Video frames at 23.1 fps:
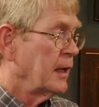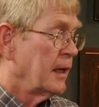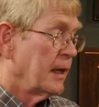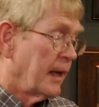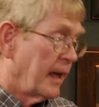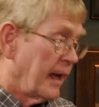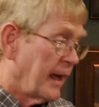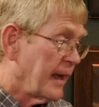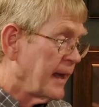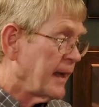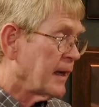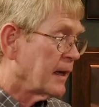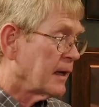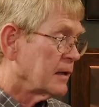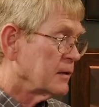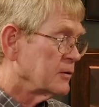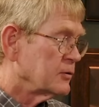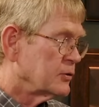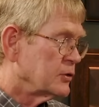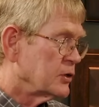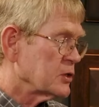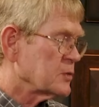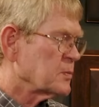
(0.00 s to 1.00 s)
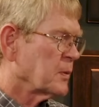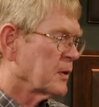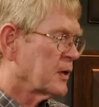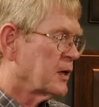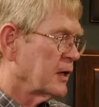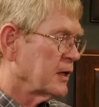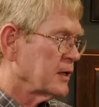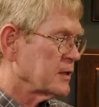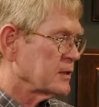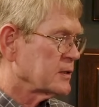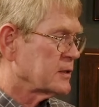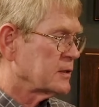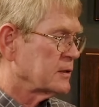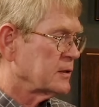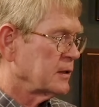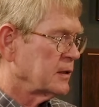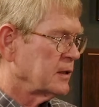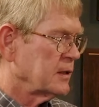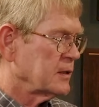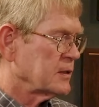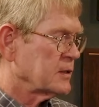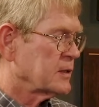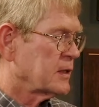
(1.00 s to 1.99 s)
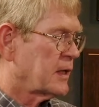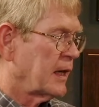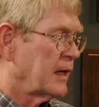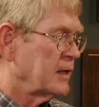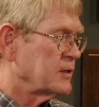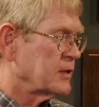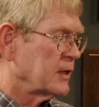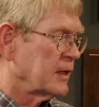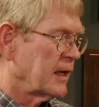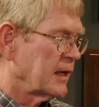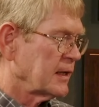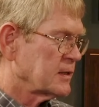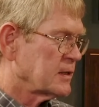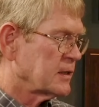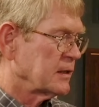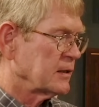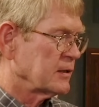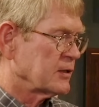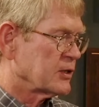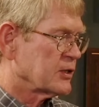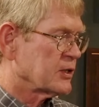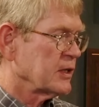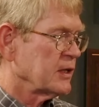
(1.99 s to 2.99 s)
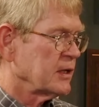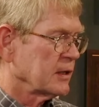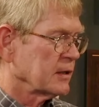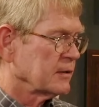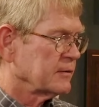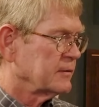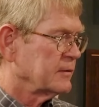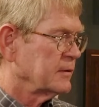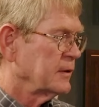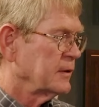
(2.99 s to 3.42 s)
And just because his Cajun accent sucks,